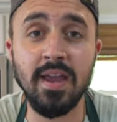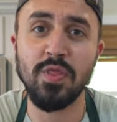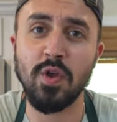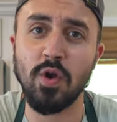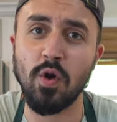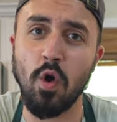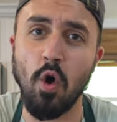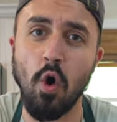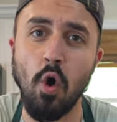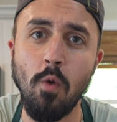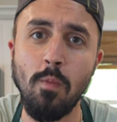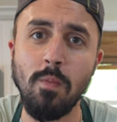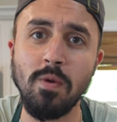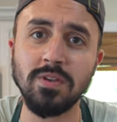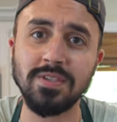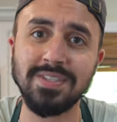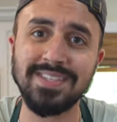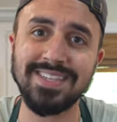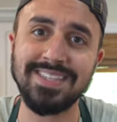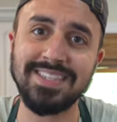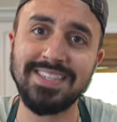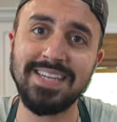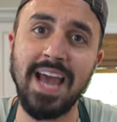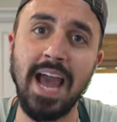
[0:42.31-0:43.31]
they're
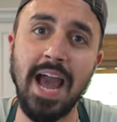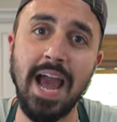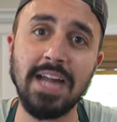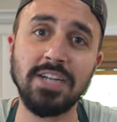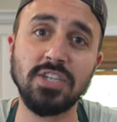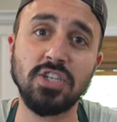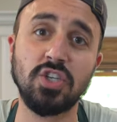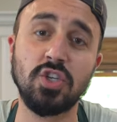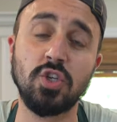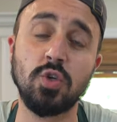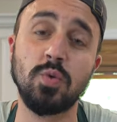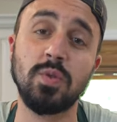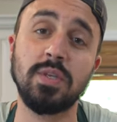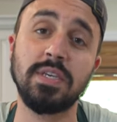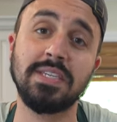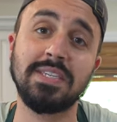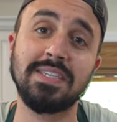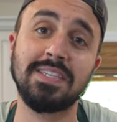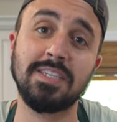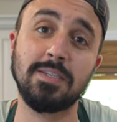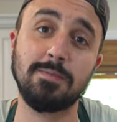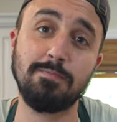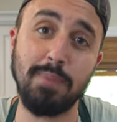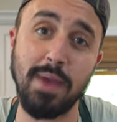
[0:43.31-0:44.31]
almost attached to the
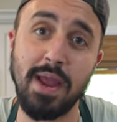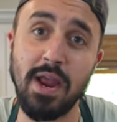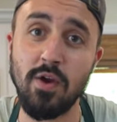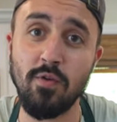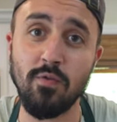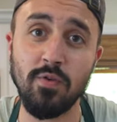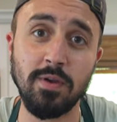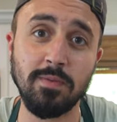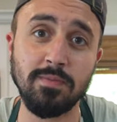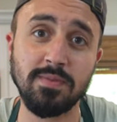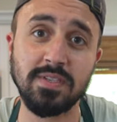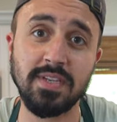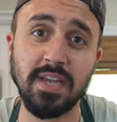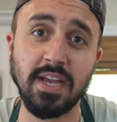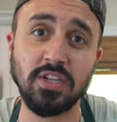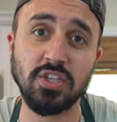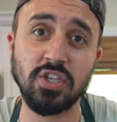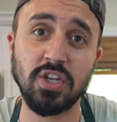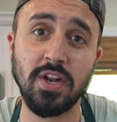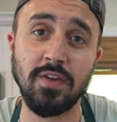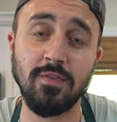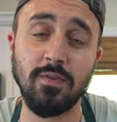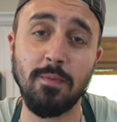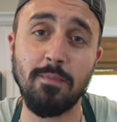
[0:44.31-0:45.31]
spare rib
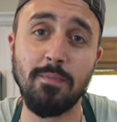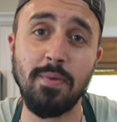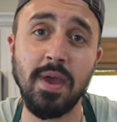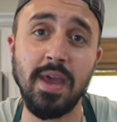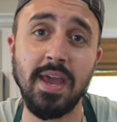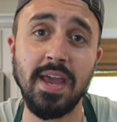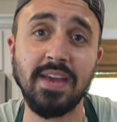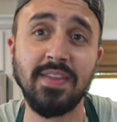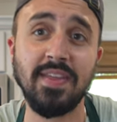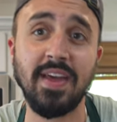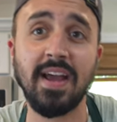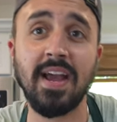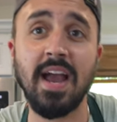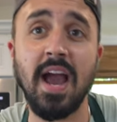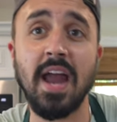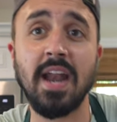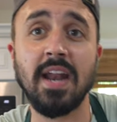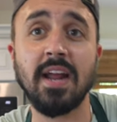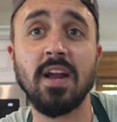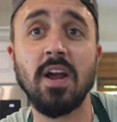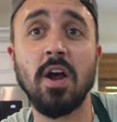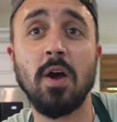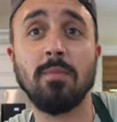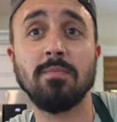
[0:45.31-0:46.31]
section of a pig that kind
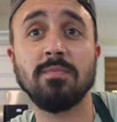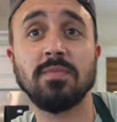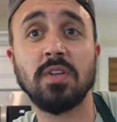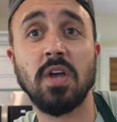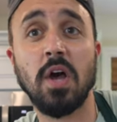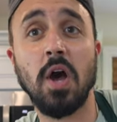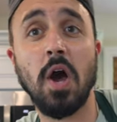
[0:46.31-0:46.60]
of comes